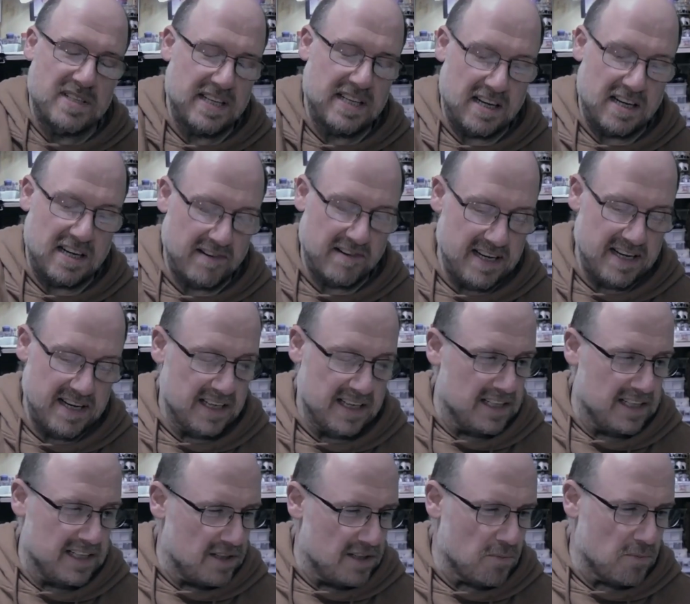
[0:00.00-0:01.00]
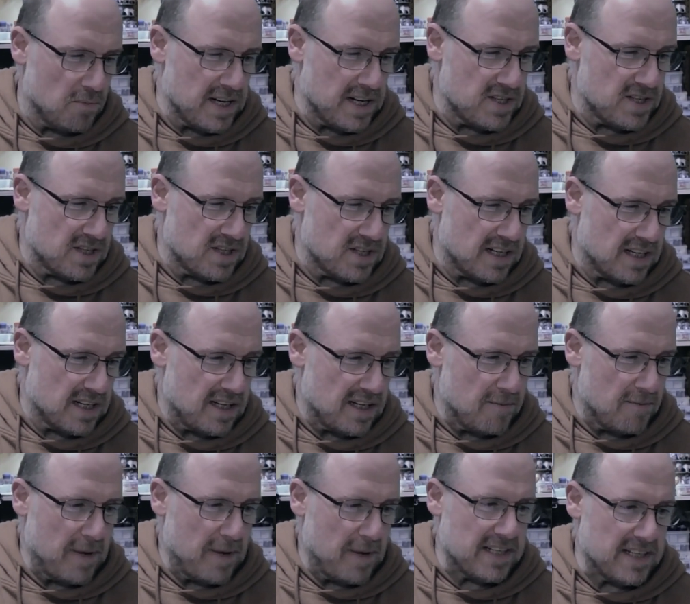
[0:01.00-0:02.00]
in a hurry, which uh,
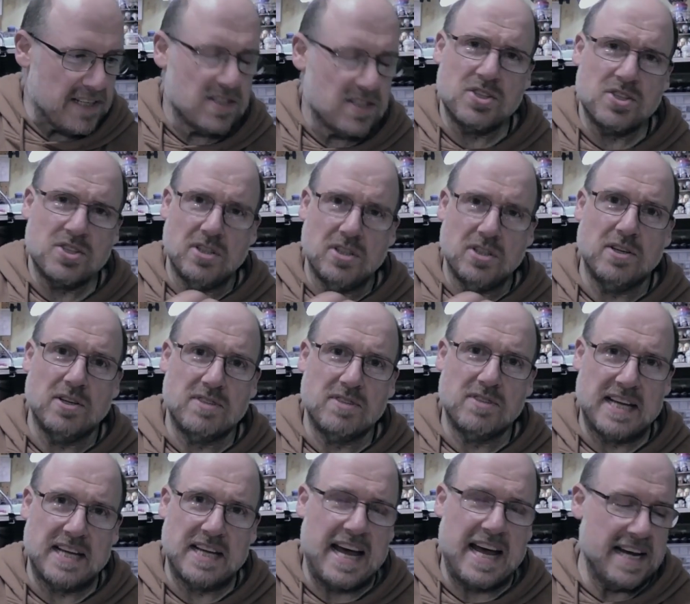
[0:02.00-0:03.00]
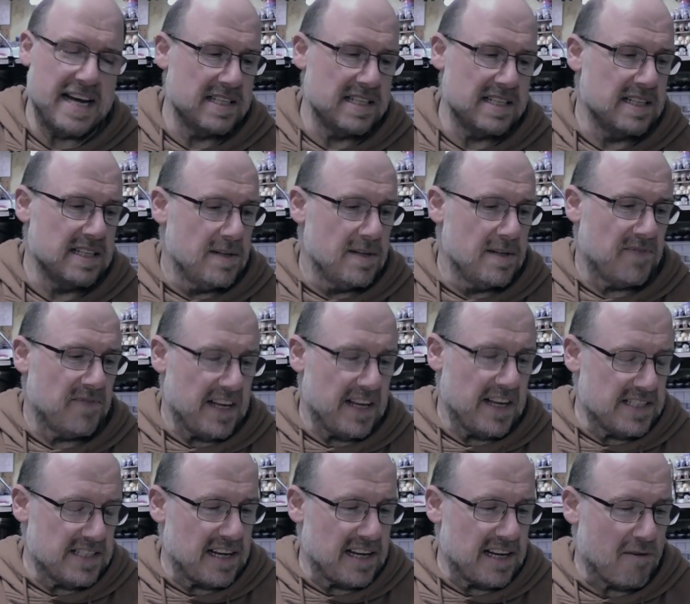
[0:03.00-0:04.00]
makes Tolu sad
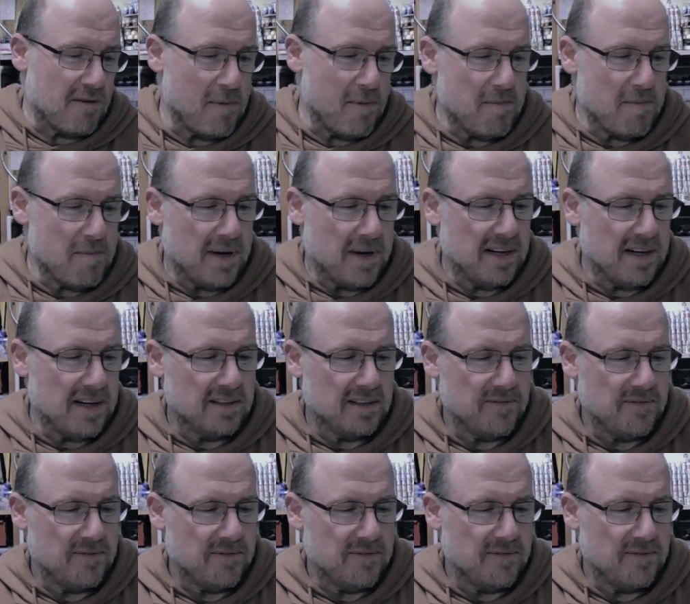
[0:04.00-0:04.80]
as they remember